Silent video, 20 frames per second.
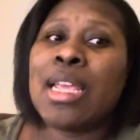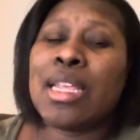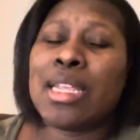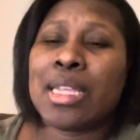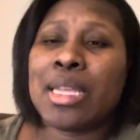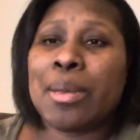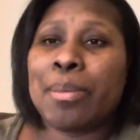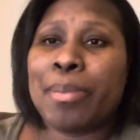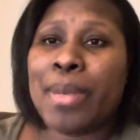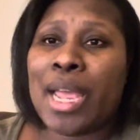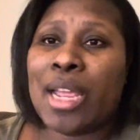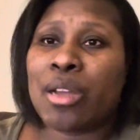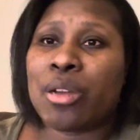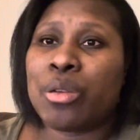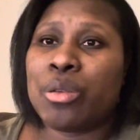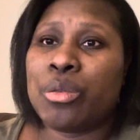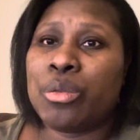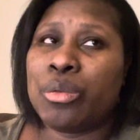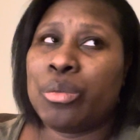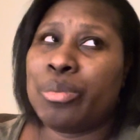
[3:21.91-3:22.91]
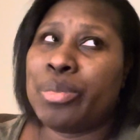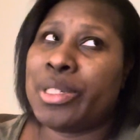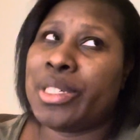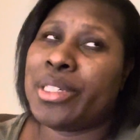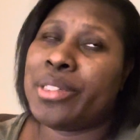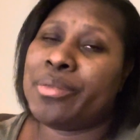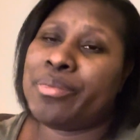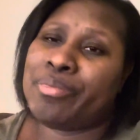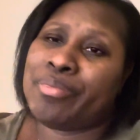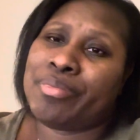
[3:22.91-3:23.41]
get back cool.
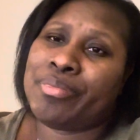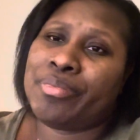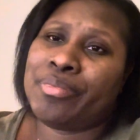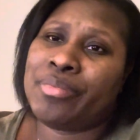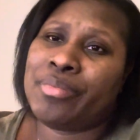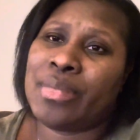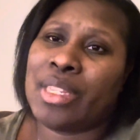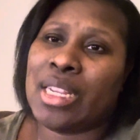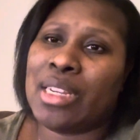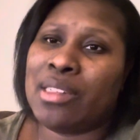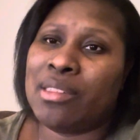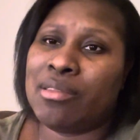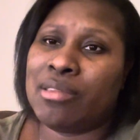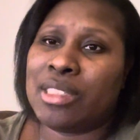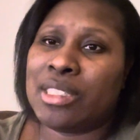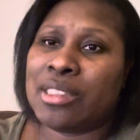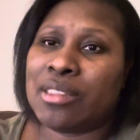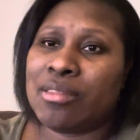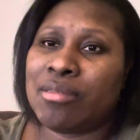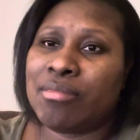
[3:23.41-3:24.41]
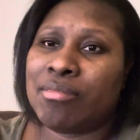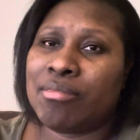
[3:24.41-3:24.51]
But I don't know.